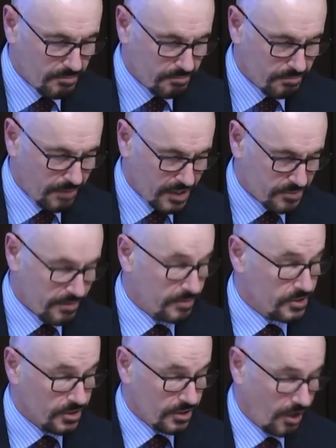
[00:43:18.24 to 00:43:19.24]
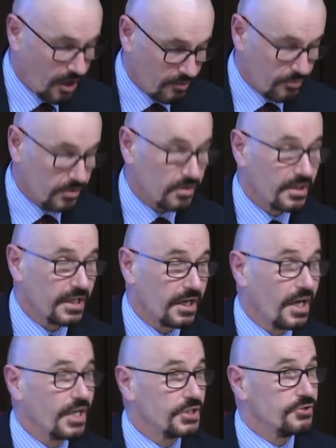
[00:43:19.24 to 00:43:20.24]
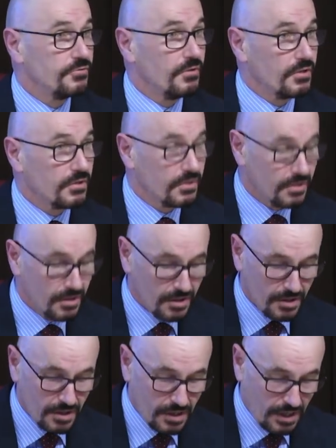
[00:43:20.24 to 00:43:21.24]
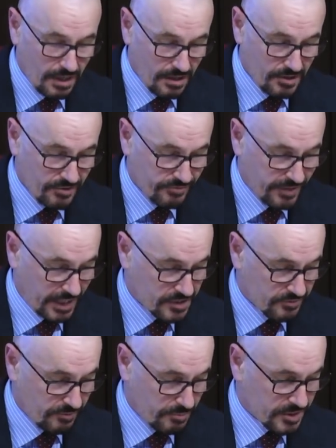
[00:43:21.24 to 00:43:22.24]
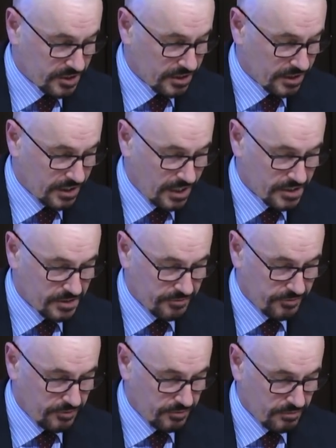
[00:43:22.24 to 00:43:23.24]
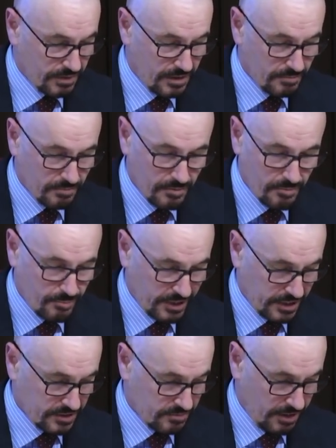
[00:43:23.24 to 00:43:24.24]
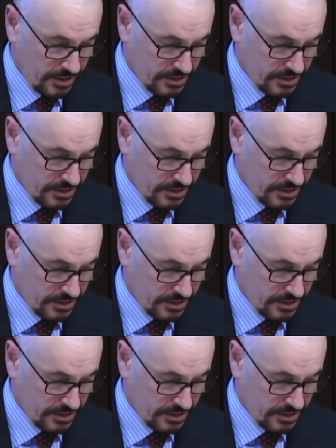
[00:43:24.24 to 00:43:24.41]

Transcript: Most members, certainly I will engage you on the facts of a particular case if you bring it to my